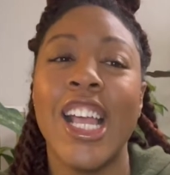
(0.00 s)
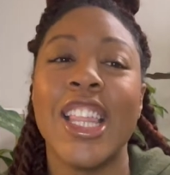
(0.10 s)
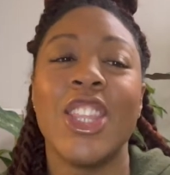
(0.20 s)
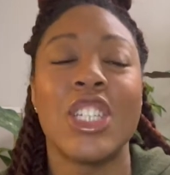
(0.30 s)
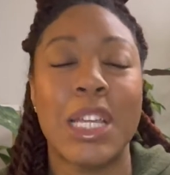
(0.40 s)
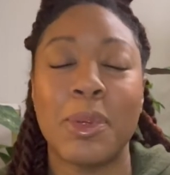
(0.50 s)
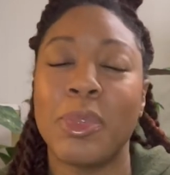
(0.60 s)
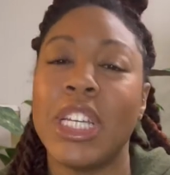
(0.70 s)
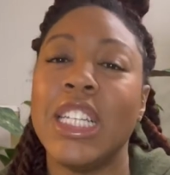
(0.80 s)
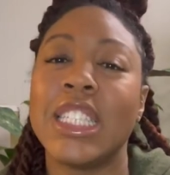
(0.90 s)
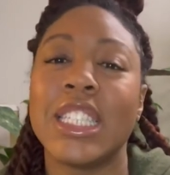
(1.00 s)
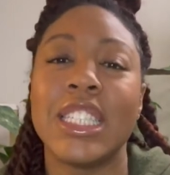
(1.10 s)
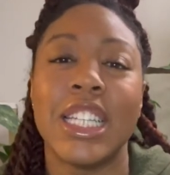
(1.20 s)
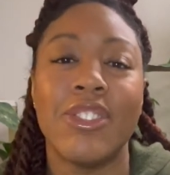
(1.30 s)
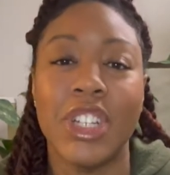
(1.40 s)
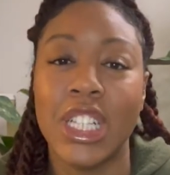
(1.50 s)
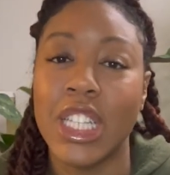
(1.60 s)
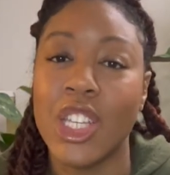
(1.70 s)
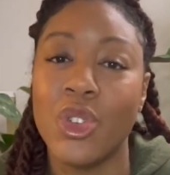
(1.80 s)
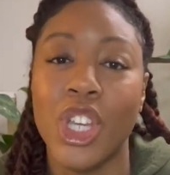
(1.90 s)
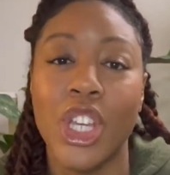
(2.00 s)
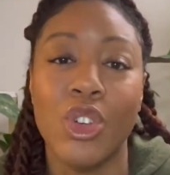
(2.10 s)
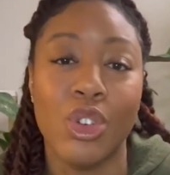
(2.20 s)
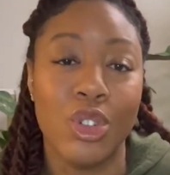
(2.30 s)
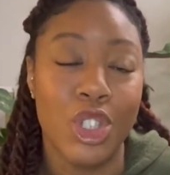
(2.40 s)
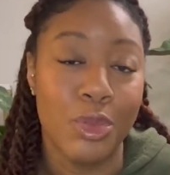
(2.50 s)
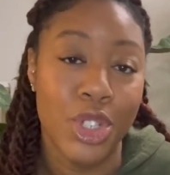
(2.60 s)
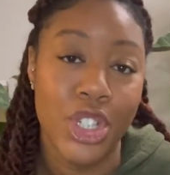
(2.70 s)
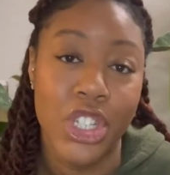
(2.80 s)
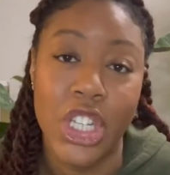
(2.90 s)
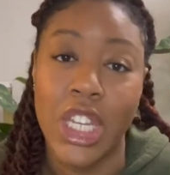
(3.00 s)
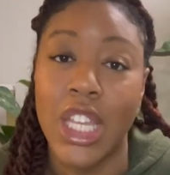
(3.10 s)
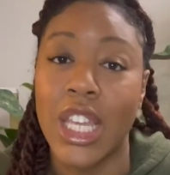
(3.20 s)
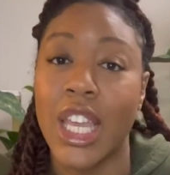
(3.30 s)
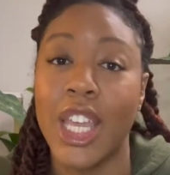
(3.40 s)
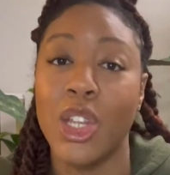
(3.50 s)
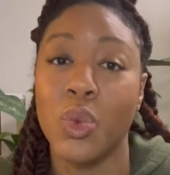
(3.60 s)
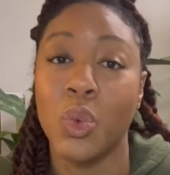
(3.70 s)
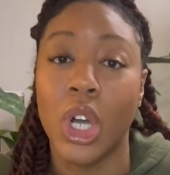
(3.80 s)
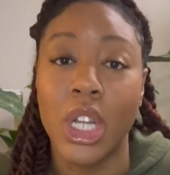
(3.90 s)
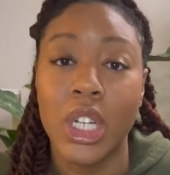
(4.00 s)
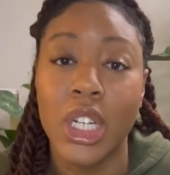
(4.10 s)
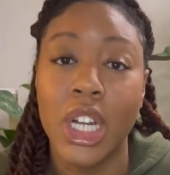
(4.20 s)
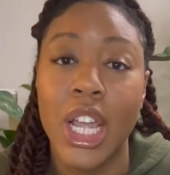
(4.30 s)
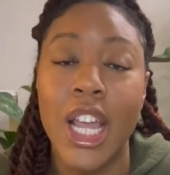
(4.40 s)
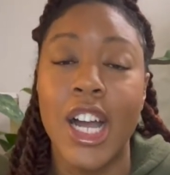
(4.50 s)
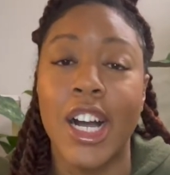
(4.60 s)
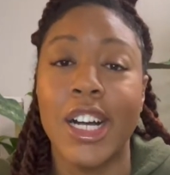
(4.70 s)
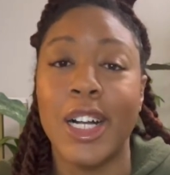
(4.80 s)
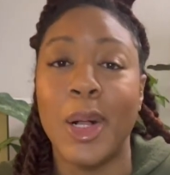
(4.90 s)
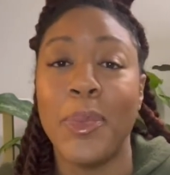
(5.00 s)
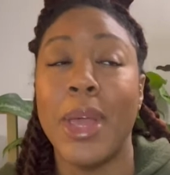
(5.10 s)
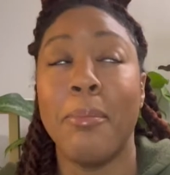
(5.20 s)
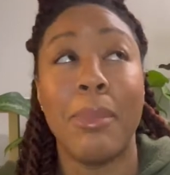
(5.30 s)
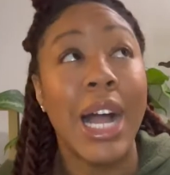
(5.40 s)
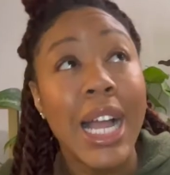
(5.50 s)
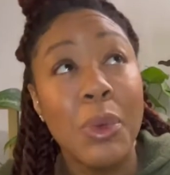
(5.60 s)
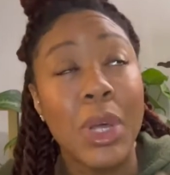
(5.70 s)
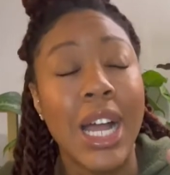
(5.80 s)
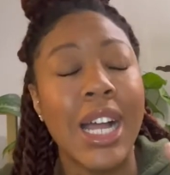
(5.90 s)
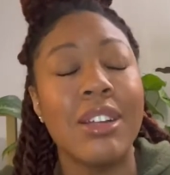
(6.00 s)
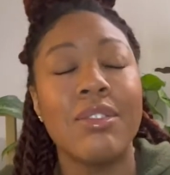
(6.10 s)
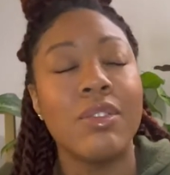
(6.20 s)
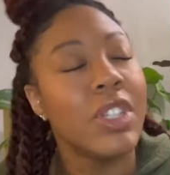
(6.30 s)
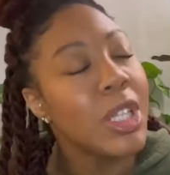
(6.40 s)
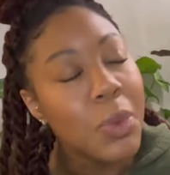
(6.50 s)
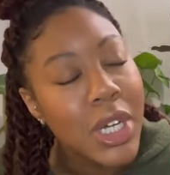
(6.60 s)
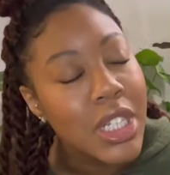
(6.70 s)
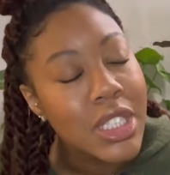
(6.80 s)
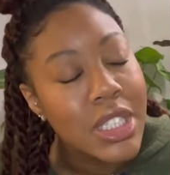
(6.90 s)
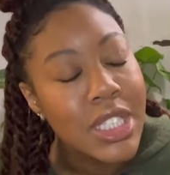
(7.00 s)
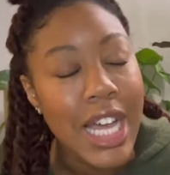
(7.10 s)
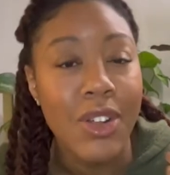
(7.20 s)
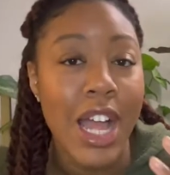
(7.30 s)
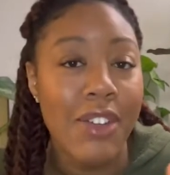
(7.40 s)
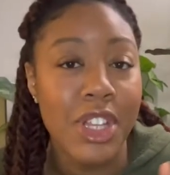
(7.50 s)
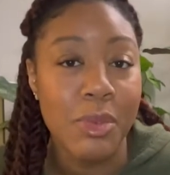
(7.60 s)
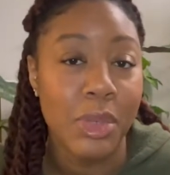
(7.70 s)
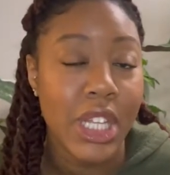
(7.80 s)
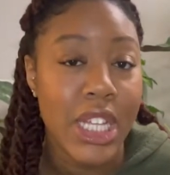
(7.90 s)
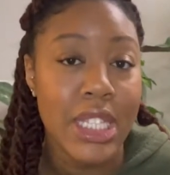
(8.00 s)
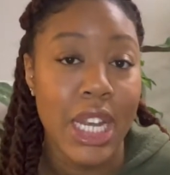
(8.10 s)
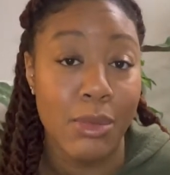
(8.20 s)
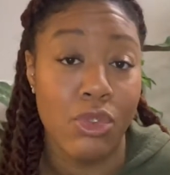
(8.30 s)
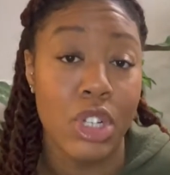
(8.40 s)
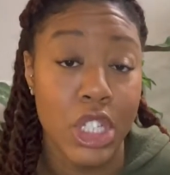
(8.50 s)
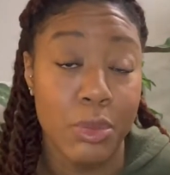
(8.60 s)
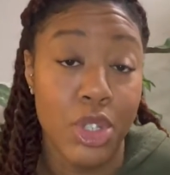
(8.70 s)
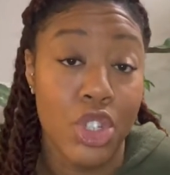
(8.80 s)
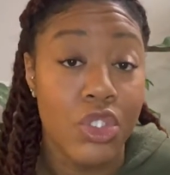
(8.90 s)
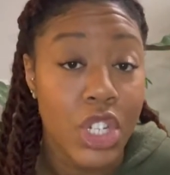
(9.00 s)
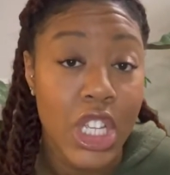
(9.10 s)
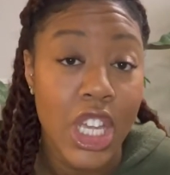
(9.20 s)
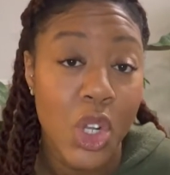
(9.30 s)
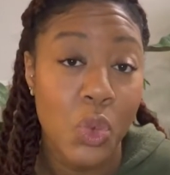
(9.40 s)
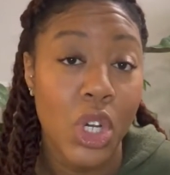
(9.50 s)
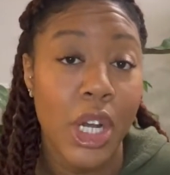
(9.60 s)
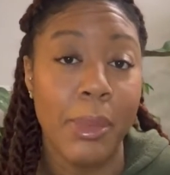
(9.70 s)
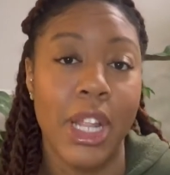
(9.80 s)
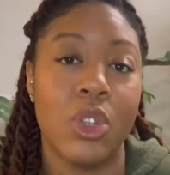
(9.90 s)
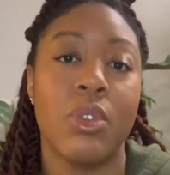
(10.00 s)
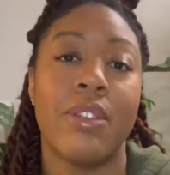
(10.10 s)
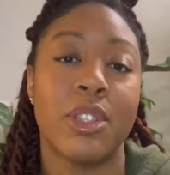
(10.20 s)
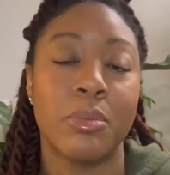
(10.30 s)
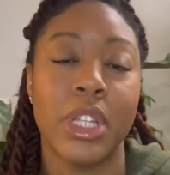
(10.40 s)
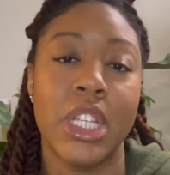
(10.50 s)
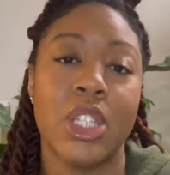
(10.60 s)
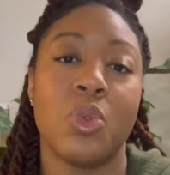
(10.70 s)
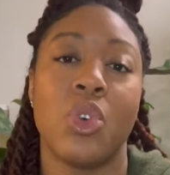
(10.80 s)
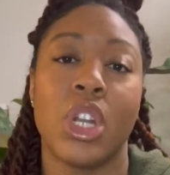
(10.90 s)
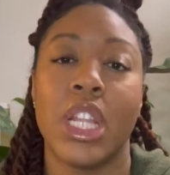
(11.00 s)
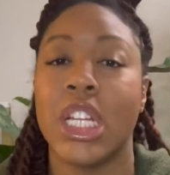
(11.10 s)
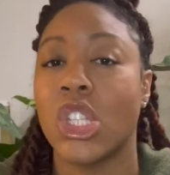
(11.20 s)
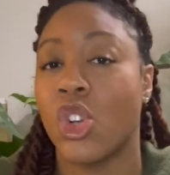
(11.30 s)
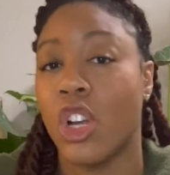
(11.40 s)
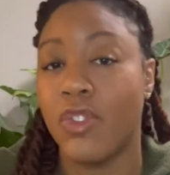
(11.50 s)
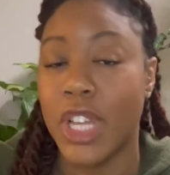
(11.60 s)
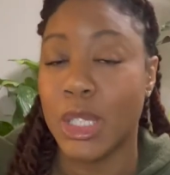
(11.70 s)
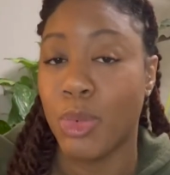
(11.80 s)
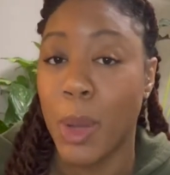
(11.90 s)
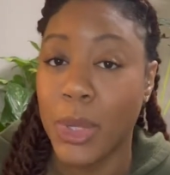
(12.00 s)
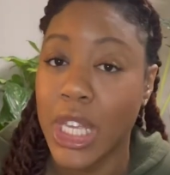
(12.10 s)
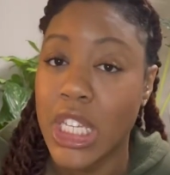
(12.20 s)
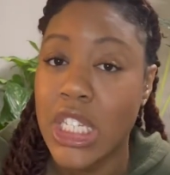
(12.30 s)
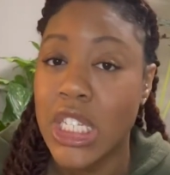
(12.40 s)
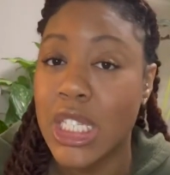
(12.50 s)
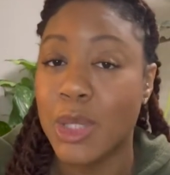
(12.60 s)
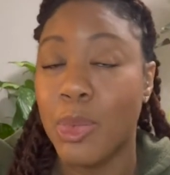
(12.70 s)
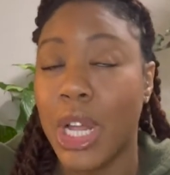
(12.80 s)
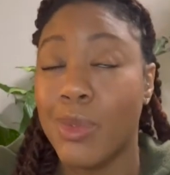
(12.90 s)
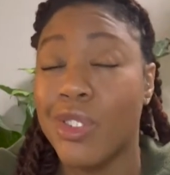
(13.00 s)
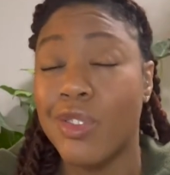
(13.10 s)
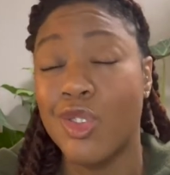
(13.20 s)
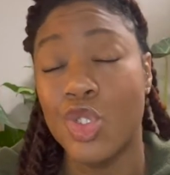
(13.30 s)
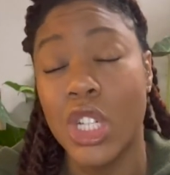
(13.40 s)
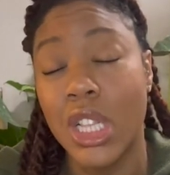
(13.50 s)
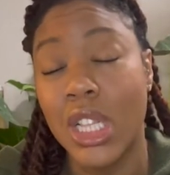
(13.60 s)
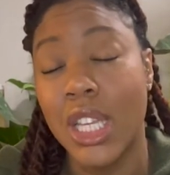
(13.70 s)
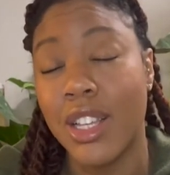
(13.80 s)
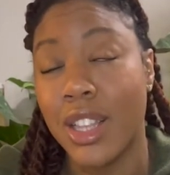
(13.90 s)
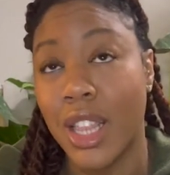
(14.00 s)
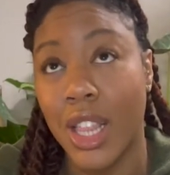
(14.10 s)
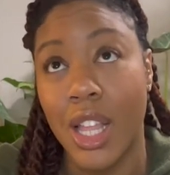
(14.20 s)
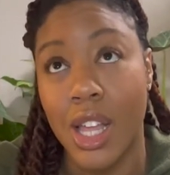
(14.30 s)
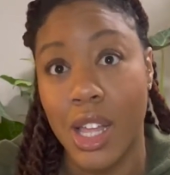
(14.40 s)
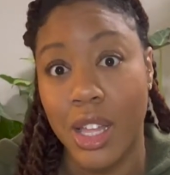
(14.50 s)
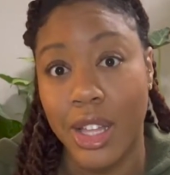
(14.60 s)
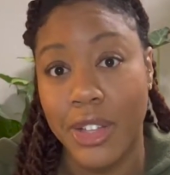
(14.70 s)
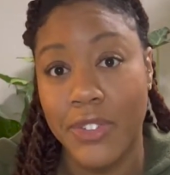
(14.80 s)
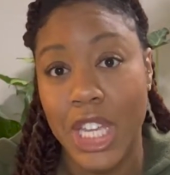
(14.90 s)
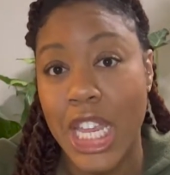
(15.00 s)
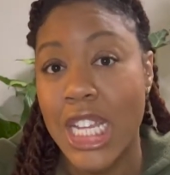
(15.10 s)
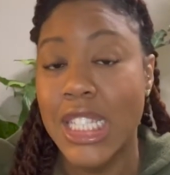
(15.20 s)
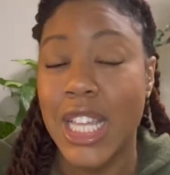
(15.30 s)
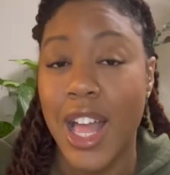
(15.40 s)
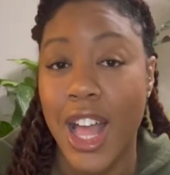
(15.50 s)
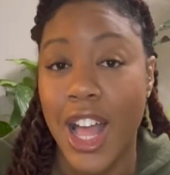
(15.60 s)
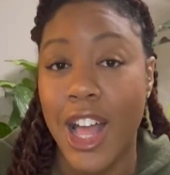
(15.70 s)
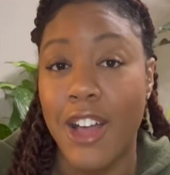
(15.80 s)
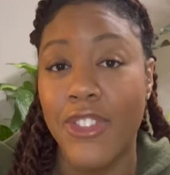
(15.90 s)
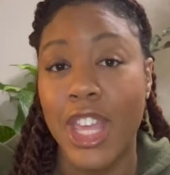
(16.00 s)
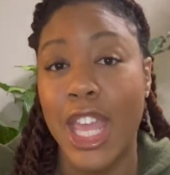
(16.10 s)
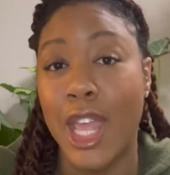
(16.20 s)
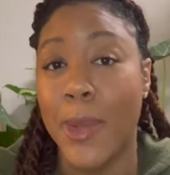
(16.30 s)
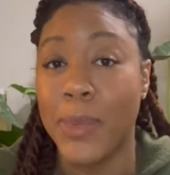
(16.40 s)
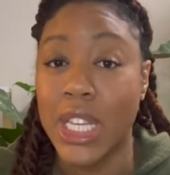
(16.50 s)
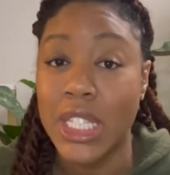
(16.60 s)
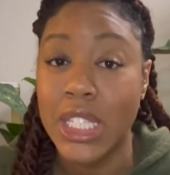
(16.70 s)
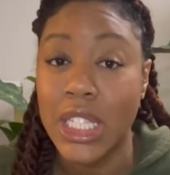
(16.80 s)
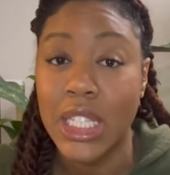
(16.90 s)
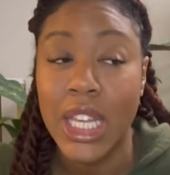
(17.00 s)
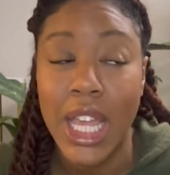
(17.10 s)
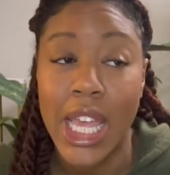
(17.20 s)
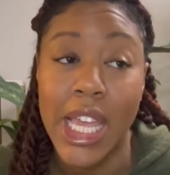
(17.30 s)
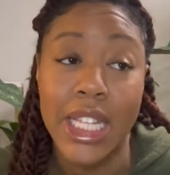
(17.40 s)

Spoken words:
those type of plants, definitely you can grow to maturity in water. And what I really want, I don't have any plants that I'm growing to maturity in water, but I do have some plants in water that I start off as propagations. But I would really love to have a peace lily, a